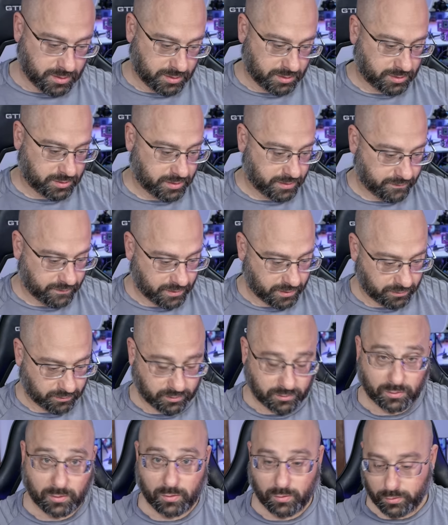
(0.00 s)
So they've got
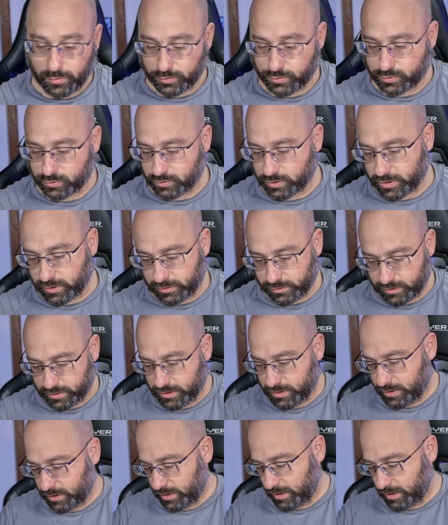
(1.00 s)
little holes drilled